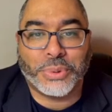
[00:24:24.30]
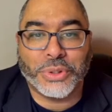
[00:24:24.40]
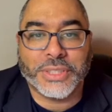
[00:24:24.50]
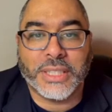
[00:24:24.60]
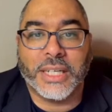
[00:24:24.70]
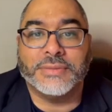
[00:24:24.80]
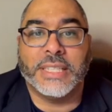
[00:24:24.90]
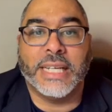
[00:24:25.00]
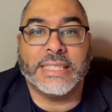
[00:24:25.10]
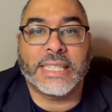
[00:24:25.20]
portion of
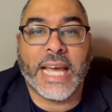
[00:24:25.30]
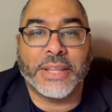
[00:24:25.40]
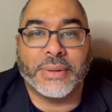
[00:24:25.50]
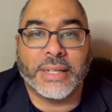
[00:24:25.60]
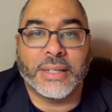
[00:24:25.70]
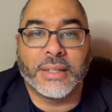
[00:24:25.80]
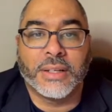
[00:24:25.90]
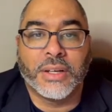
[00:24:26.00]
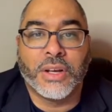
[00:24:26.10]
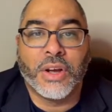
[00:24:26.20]
today's gathering.
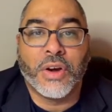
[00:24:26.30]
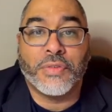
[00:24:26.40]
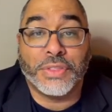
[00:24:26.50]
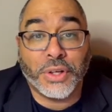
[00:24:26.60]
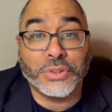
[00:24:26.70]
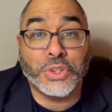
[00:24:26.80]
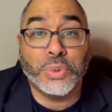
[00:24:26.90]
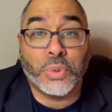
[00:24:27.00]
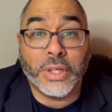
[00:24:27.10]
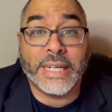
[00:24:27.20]
For those who
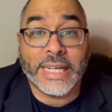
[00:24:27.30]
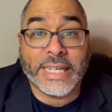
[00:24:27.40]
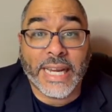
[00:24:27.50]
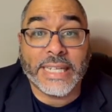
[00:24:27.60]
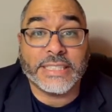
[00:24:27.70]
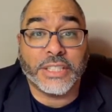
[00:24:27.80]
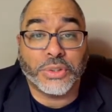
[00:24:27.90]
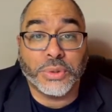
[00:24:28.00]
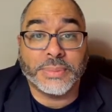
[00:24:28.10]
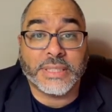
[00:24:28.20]
want to engage in a
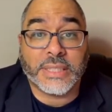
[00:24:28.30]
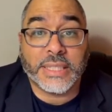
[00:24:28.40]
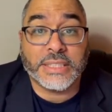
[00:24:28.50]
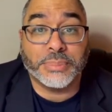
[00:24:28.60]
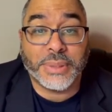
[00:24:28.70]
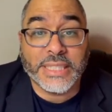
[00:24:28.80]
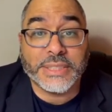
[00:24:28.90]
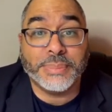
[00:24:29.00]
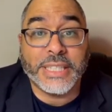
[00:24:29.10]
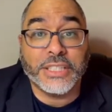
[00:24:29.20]
group discussion, please
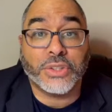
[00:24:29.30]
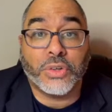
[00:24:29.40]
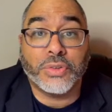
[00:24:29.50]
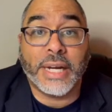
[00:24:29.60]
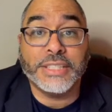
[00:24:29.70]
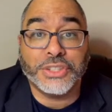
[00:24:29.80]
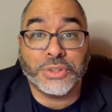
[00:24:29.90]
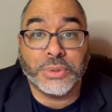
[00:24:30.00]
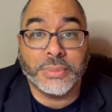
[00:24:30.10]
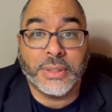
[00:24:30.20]
meet us over at
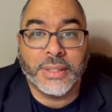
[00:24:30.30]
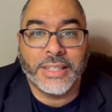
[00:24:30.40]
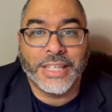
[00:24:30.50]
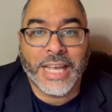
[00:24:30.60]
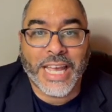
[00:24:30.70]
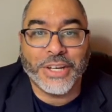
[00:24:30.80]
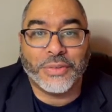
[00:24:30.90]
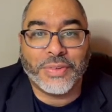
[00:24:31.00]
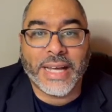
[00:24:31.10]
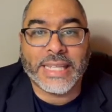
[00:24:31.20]
Zoom, and you'll
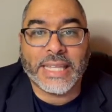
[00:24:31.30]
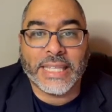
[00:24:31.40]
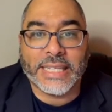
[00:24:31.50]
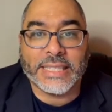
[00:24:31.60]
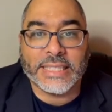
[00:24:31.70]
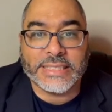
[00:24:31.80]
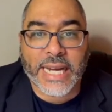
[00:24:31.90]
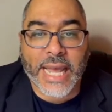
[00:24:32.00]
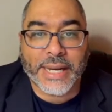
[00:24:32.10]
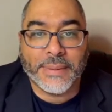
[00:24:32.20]
find that link in the
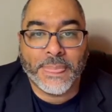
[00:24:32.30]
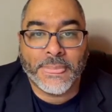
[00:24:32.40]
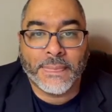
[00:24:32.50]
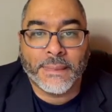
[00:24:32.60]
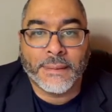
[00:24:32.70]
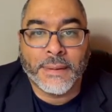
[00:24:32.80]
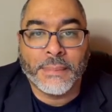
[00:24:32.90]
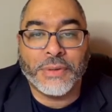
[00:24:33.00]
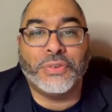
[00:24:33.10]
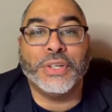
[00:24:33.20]
chat.
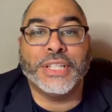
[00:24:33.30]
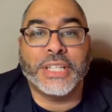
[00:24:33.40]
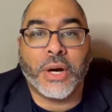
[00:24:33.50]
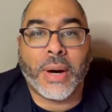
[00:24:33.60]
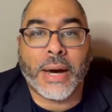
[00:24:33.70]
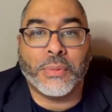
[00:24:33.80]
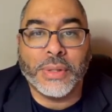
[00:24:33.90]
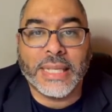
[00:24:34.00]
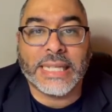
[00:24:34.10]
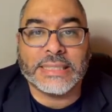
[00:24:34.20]
Before you go, I
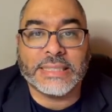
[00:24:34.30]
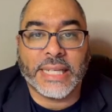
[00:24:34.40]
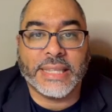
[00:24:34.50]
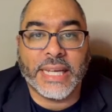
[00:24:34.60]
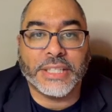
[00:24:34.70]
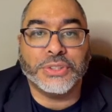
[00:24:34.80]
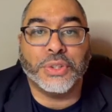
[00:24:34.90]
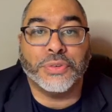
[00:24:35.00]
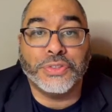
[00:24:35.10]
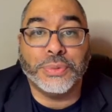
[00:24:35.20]
would like to say thank you to
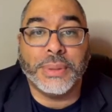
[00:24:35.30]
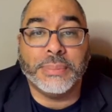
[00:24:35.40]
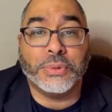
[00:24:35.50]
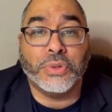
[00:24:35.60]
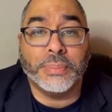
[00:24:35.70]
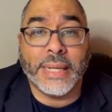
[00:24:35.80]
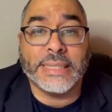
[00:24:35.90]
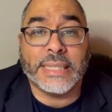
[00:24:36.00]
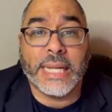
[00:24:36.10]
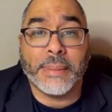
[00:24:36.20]
a few people who made
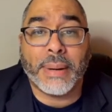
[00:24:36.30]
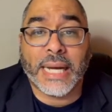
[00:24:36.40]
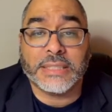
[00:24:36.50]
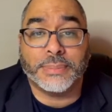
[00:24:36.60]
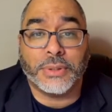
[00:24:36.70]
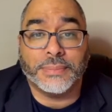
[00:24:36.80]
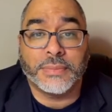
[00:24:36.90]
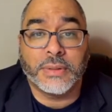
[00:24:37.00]
today possible.